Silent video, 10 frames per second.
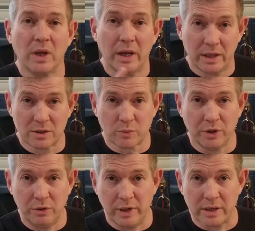And that's where
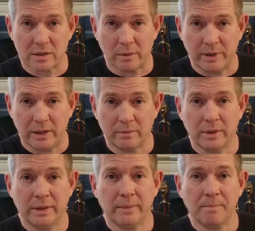you guys come in.
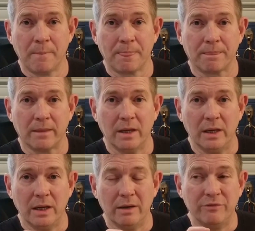
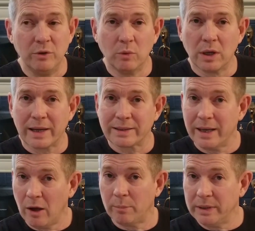If you would like to
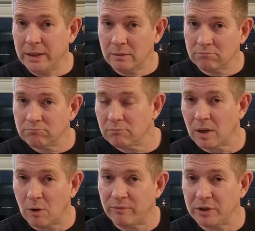help me,
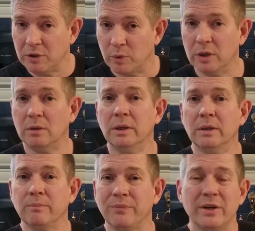hopefully you will,
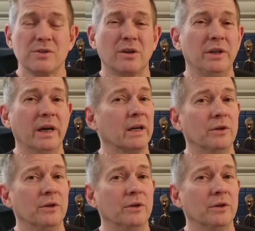here's all you got to